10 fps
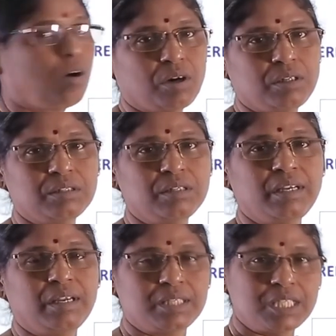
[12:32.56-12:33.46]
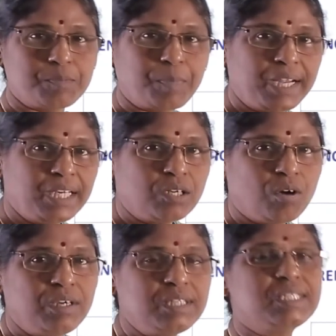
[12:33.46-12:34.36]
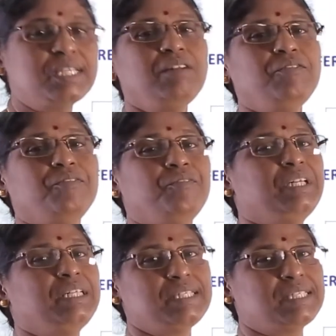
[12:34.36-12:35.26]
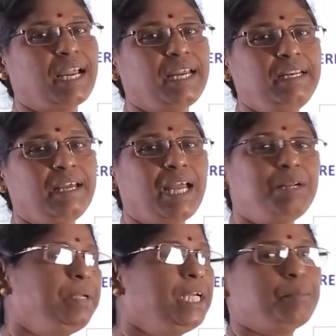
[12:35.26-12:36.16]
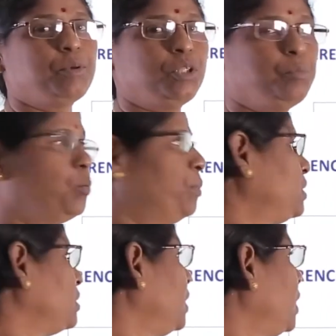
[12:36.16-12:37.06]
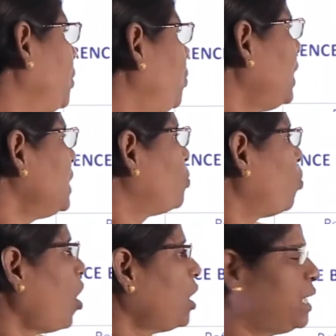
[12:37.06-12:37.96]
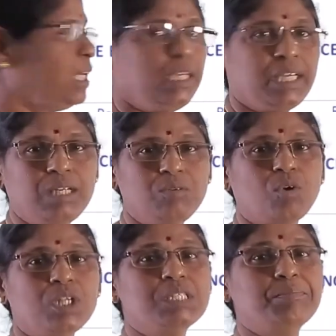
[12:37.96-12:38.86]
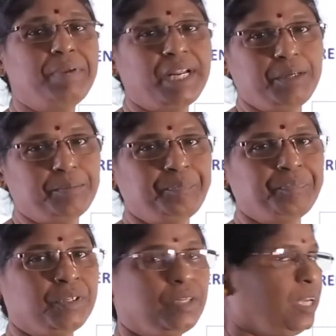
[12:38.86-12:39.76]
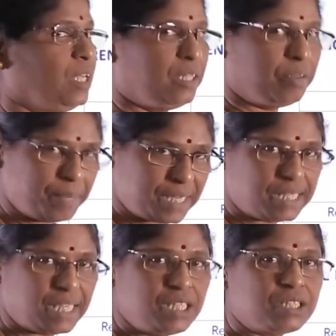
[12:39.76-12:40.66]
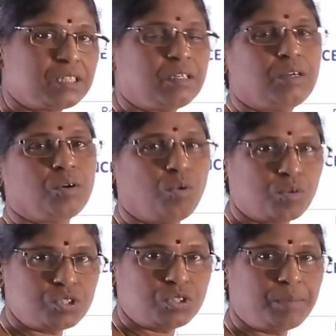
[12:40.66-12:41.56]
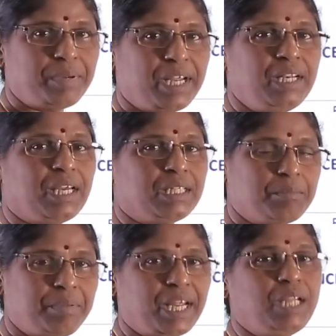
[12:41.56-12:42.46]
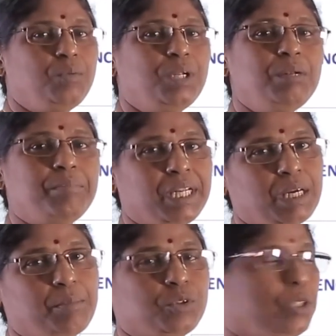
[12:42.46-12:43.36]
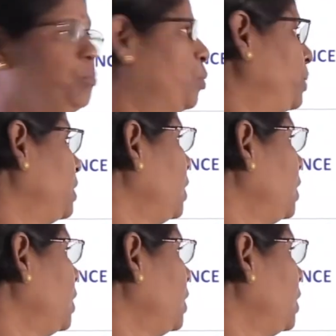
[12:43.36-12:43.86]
cord. The spinal cord itself will decide and bring about the movement. Whereas walking involves brain. The message goes to the brain and the brain will bring about the movement.